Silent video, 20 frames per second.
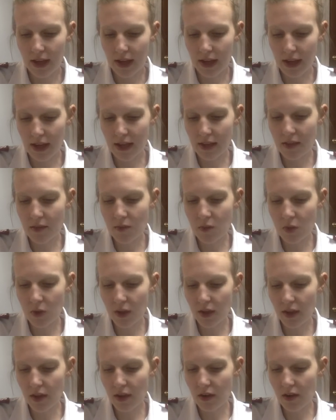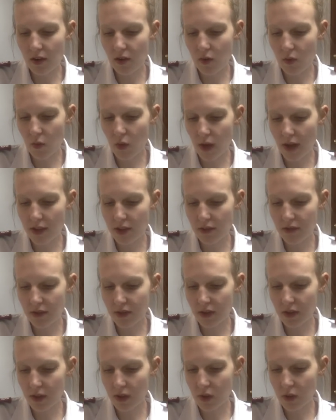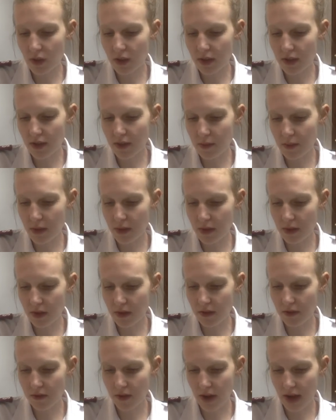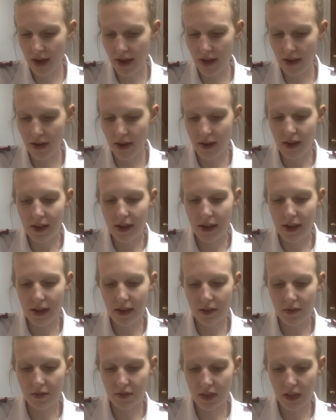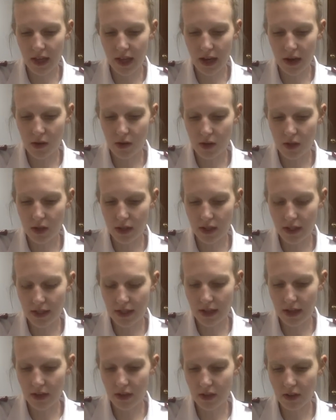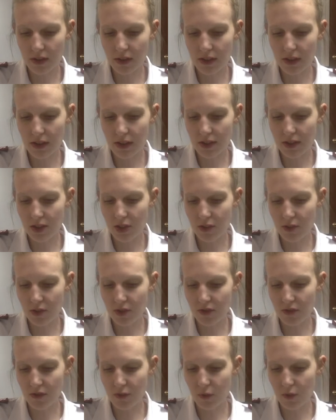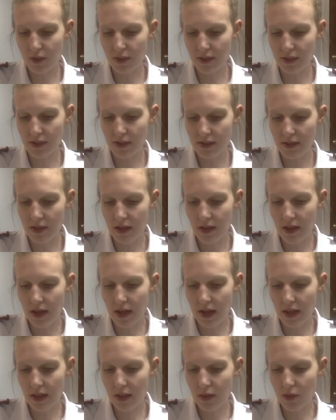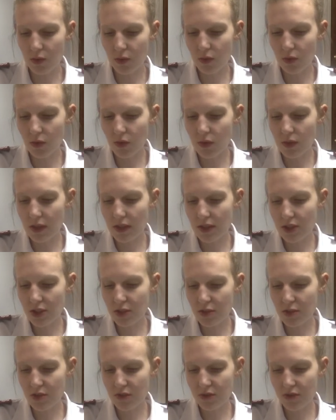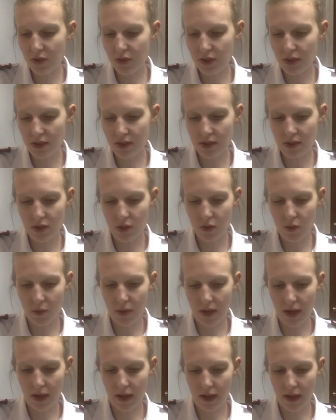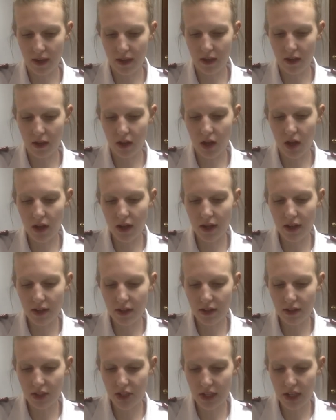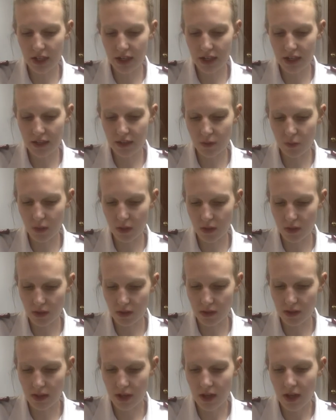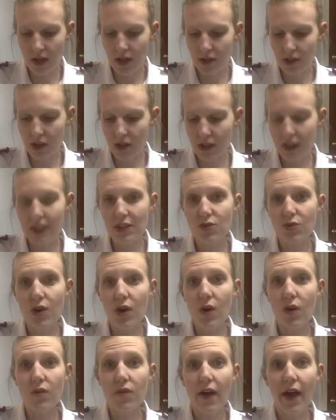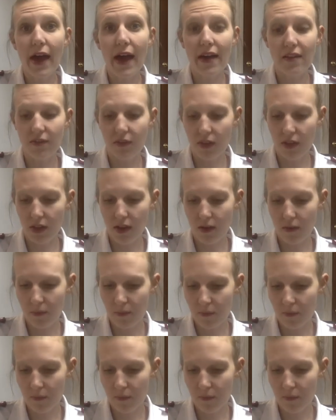And in the morning, watched the Lord in the pillar of fire and of cloud, looking down on the Egyptian forces, and threw the Egyptian forces into a panic, clogging their chariot wheels so that they drove heavily.